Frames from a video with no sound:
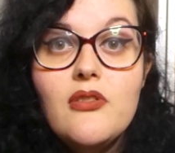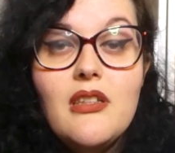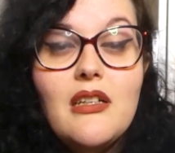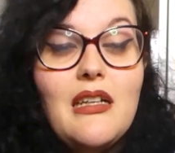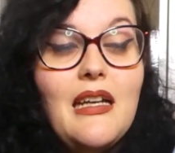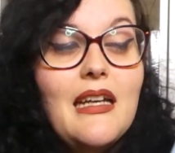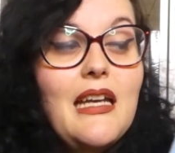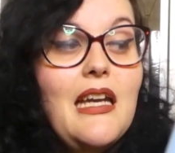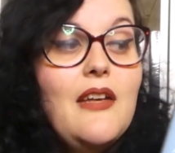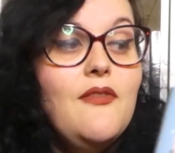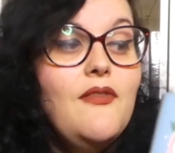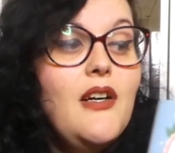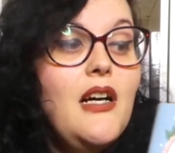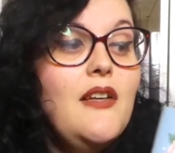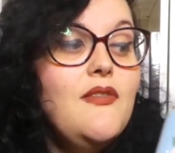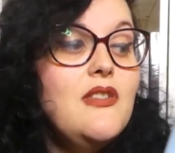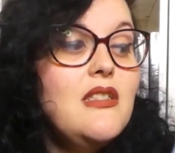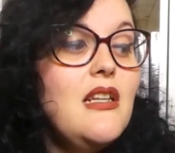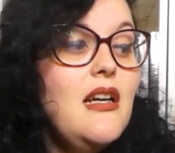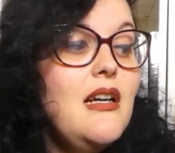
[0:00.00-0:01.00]
that I gave
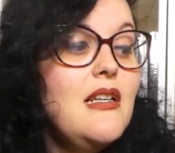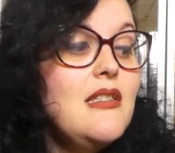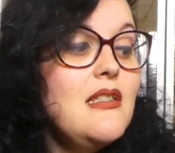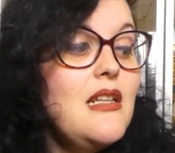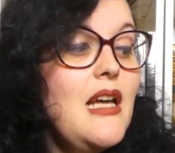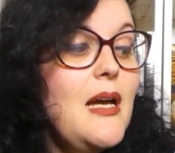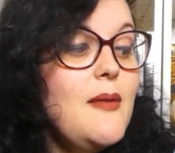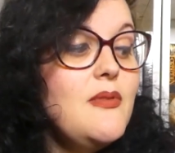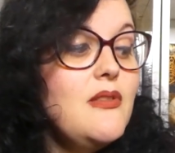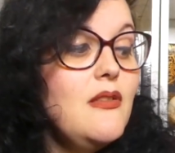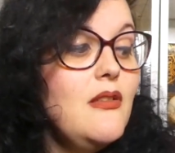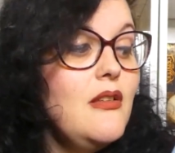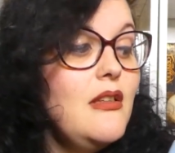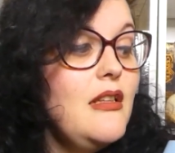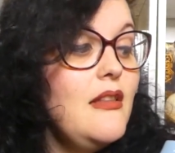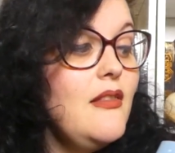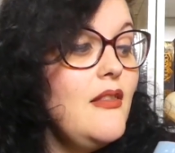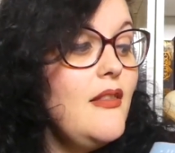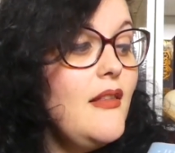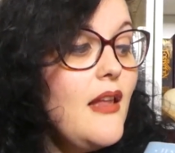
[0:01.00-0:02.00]
5 stars and absolutely
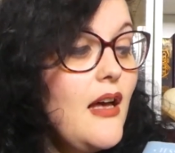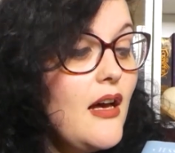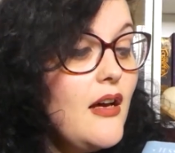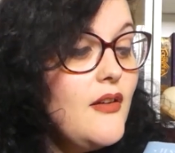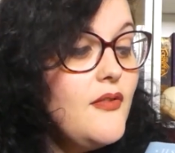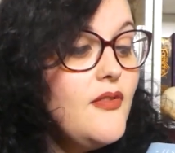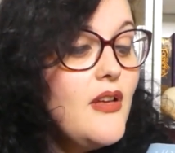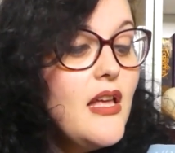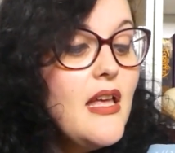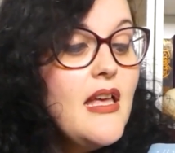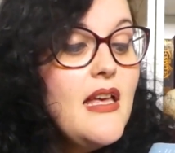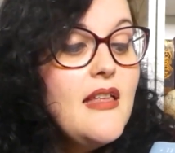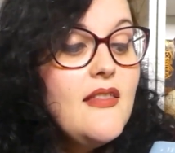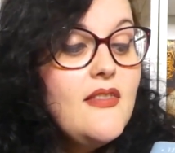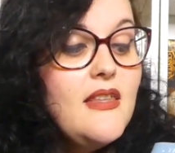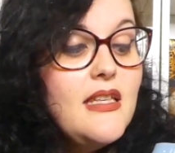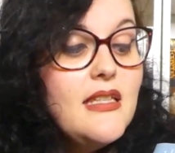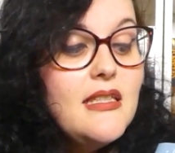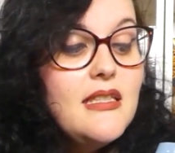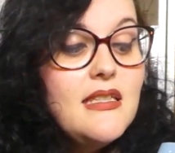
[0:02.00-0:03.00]
love.
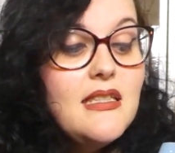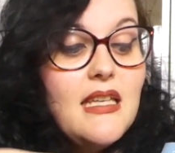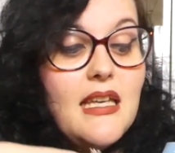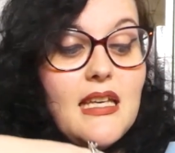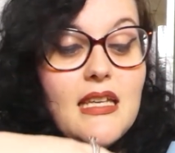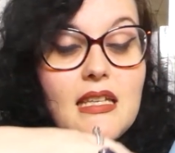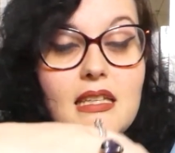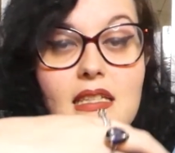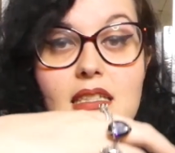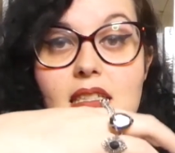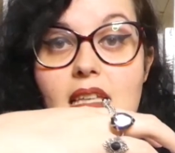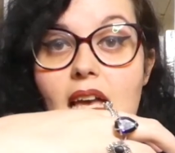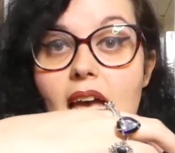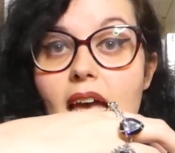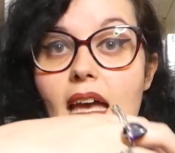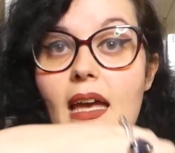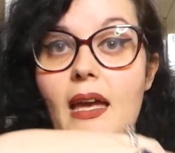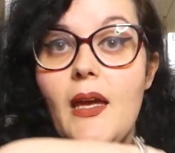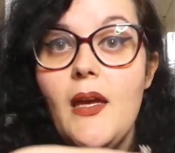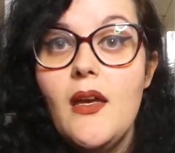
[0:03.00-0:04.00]
This is
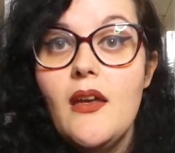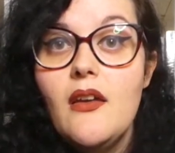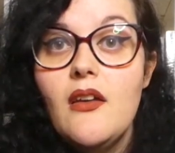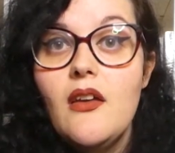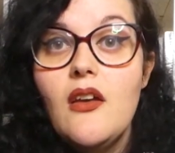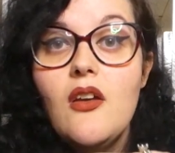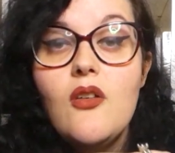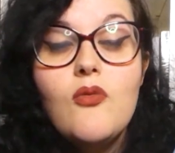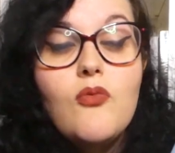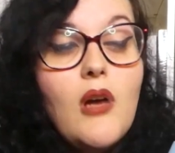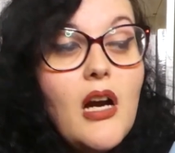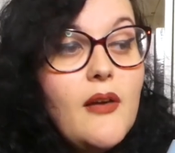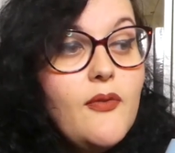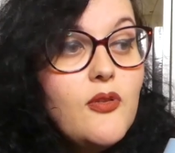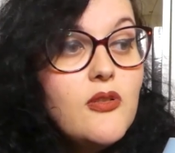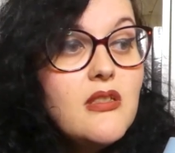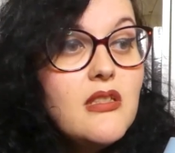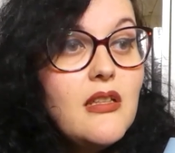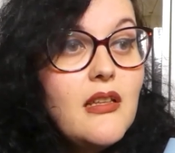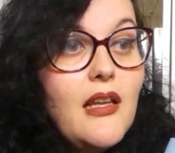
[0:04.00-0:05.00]
a
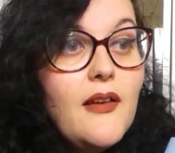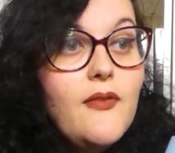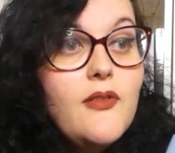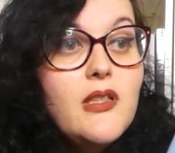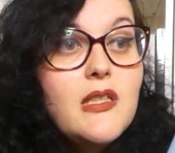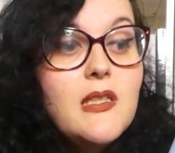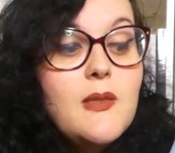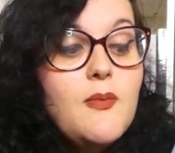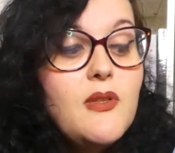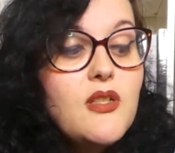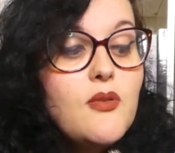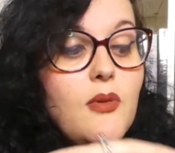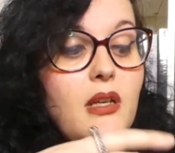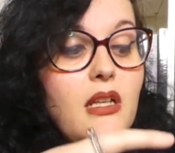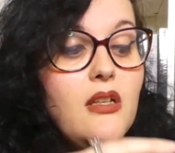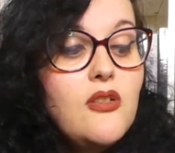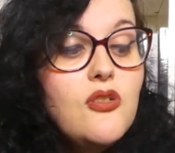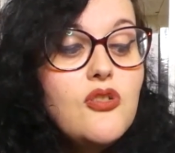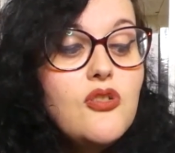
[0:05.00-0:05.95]
rivals to lovers between